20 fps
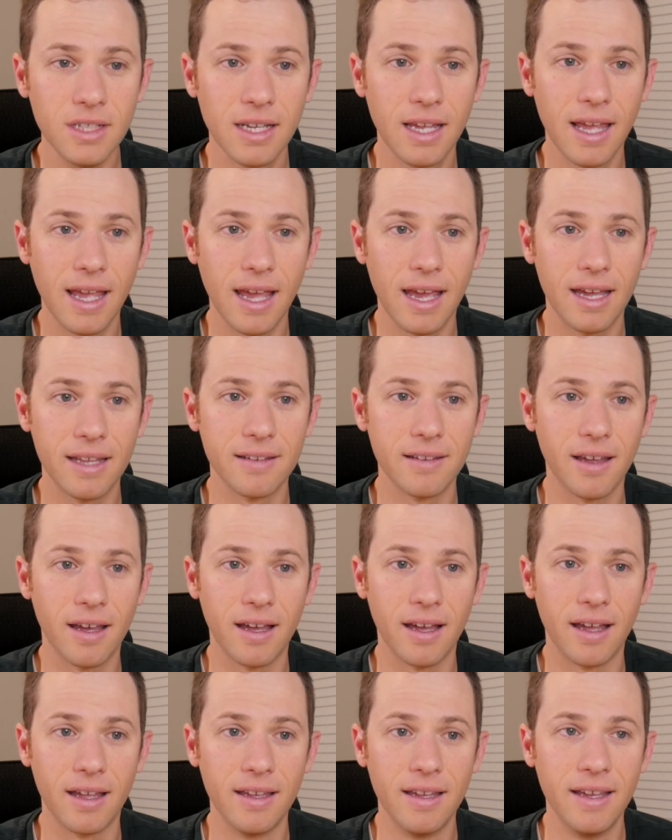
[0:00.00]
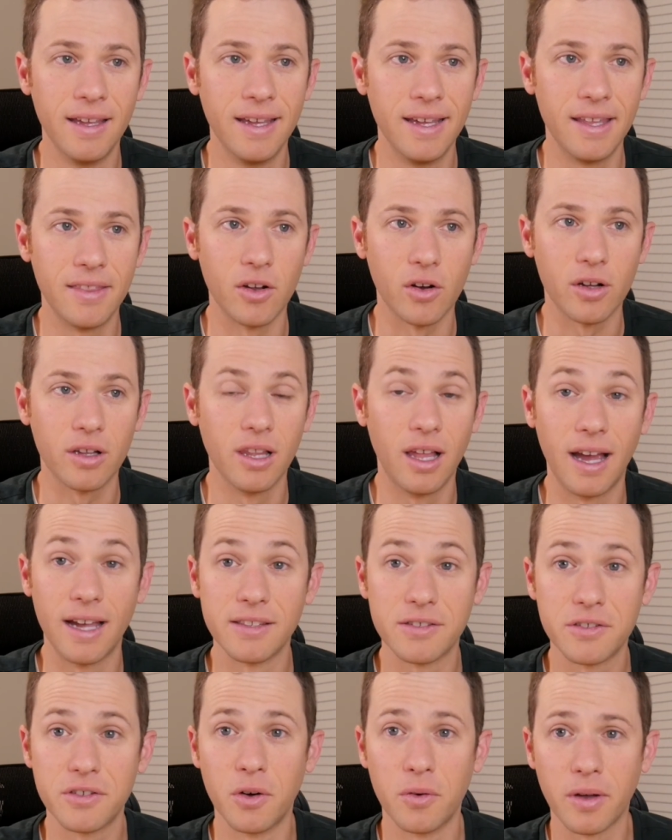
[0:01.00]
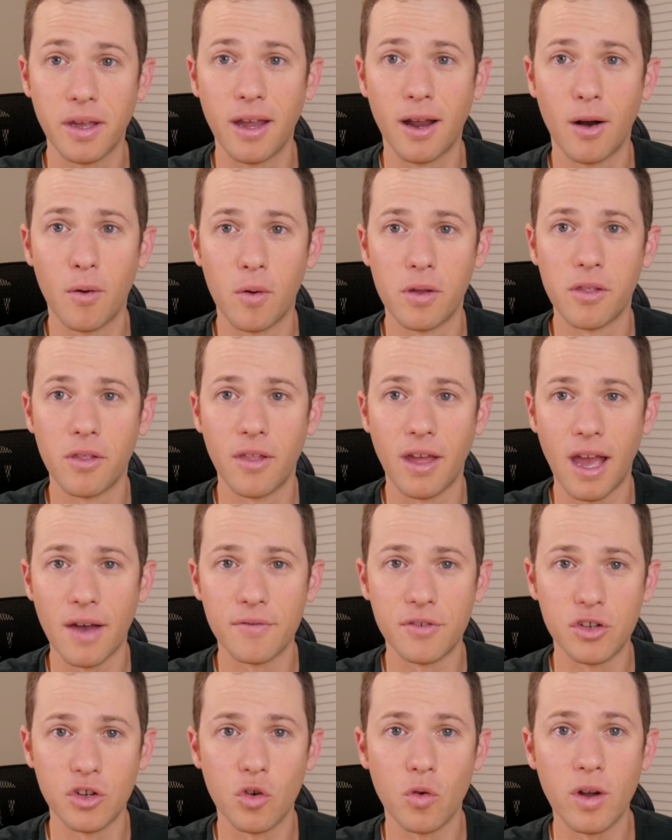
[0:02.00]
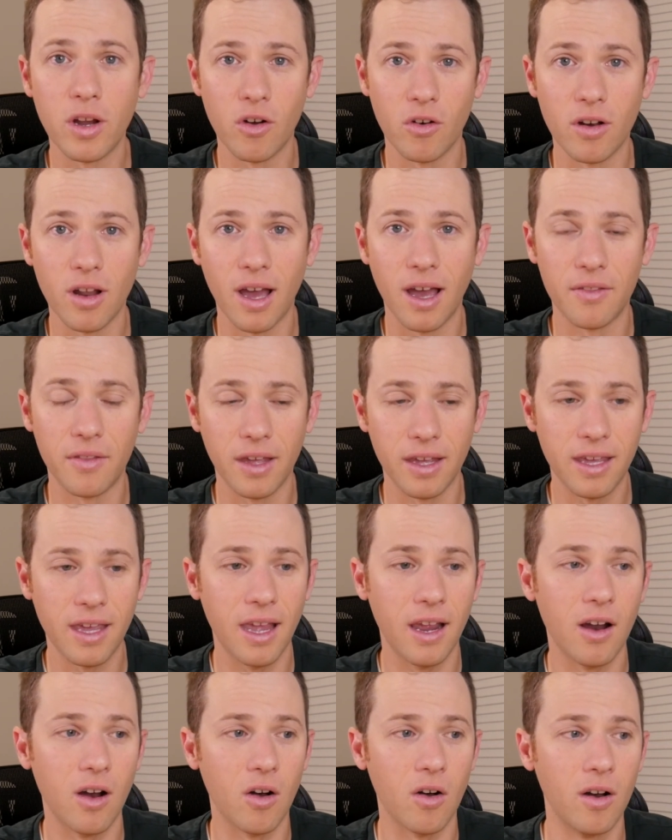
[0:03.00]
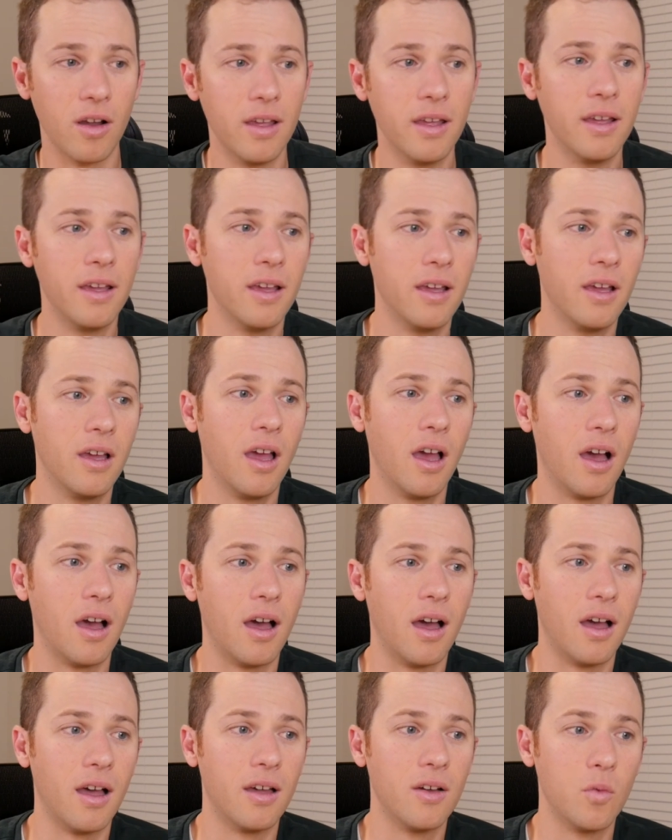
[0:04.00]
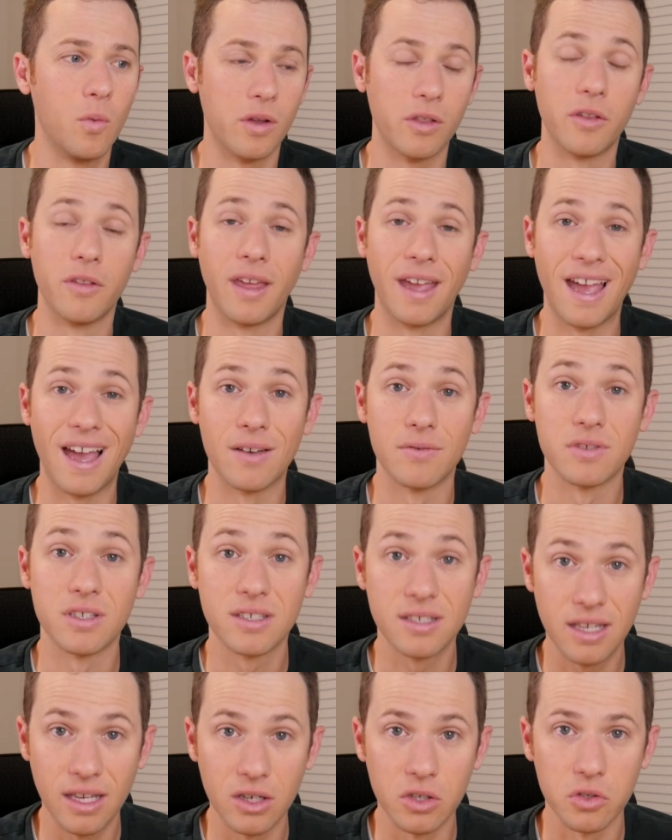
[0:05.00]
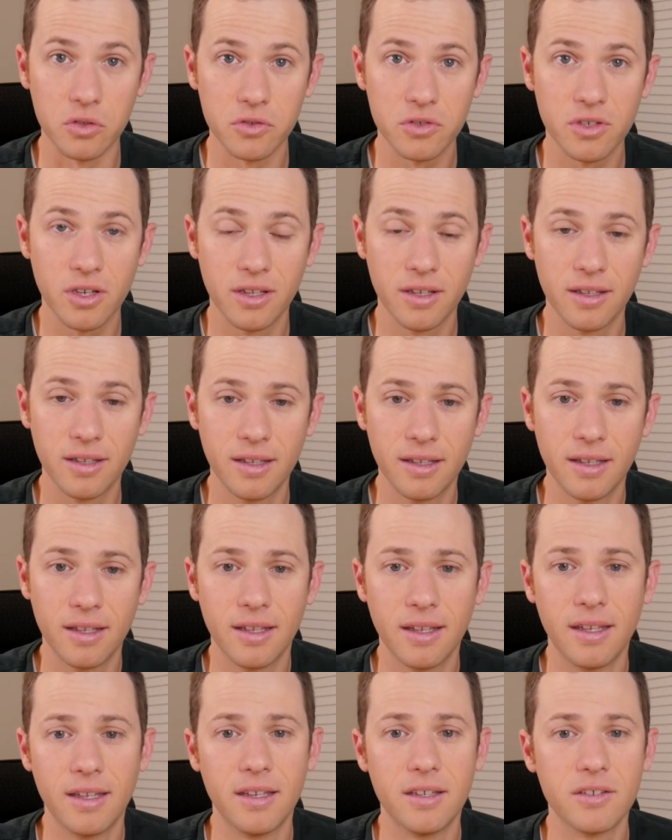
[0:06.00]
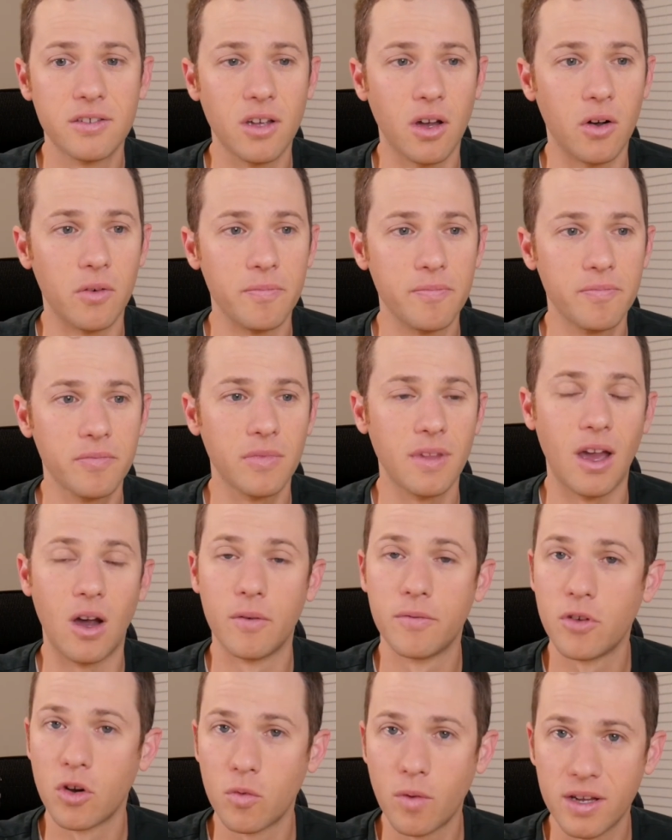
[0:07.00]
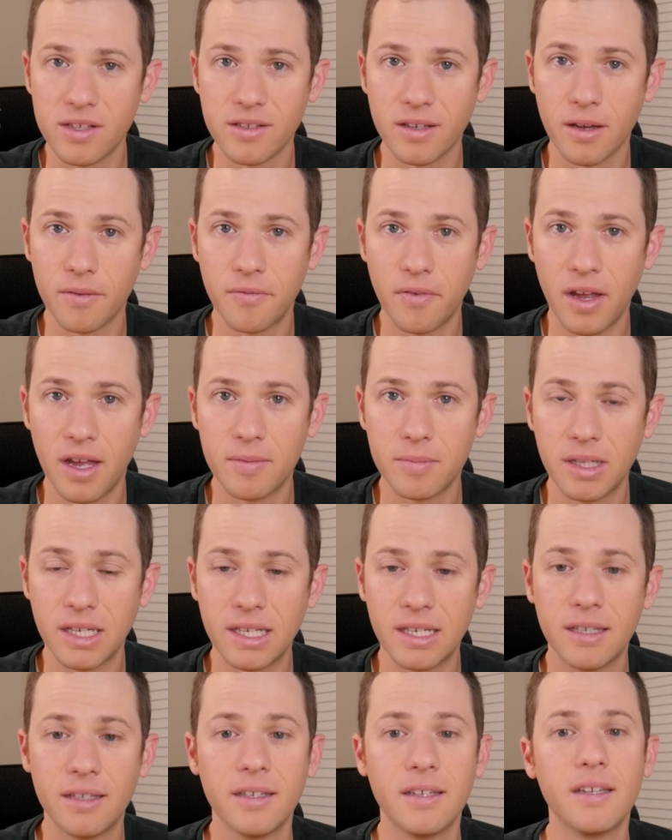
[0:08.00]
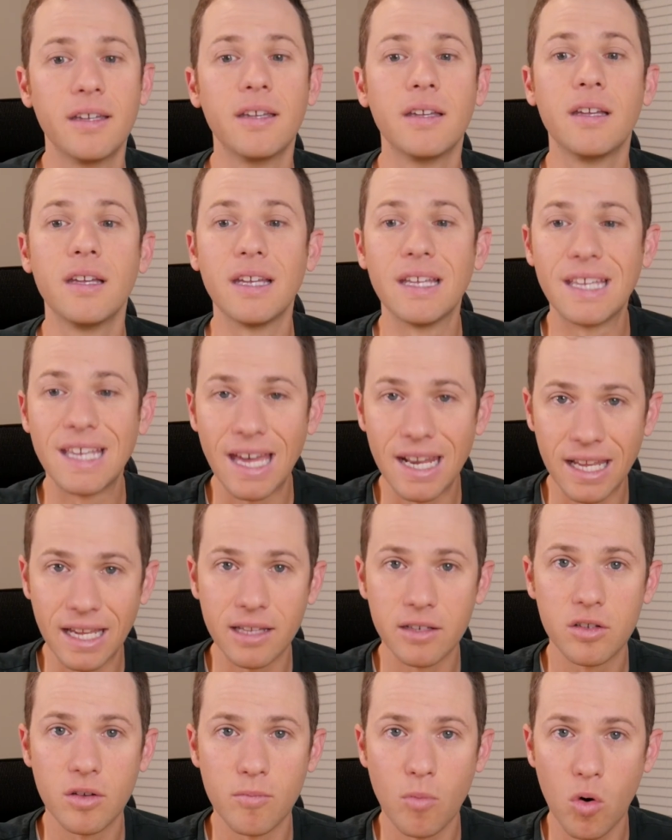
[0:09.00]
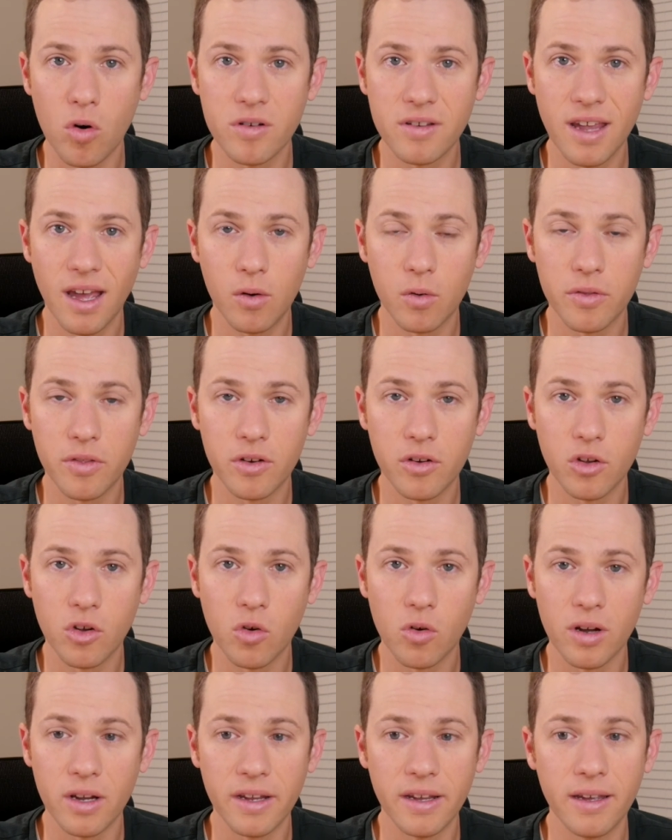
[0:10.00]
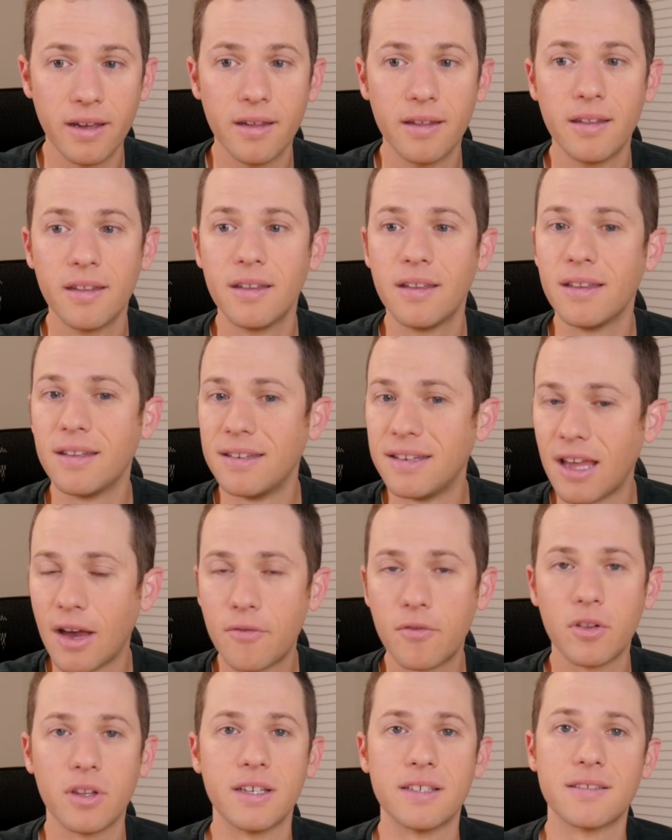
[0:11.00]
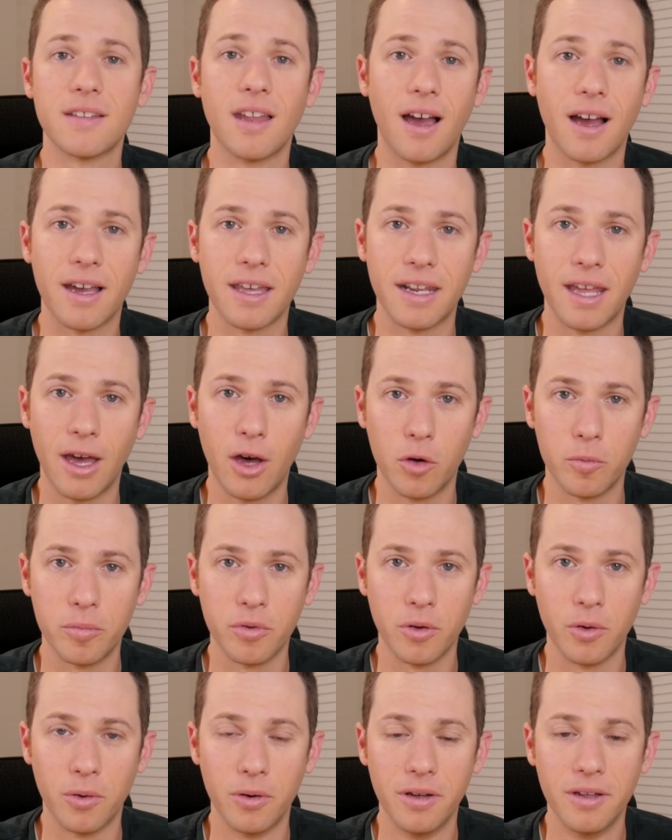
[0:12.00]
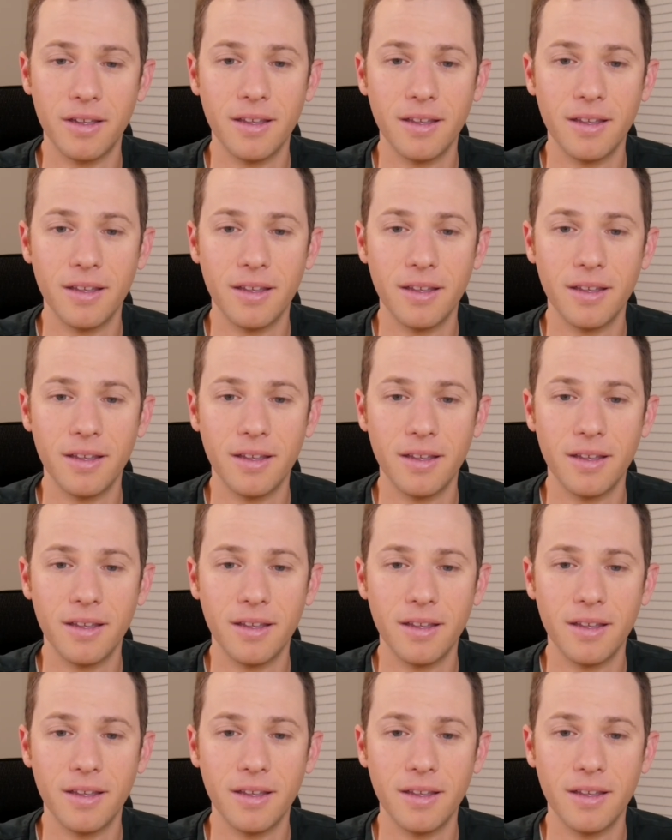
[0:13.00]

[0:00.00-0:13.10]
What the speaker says: And their clients don't care whether they have a degree or not. They care whether they have skills. So now if you're raising a family, getting into more debt with a degree definitely is not going to help you.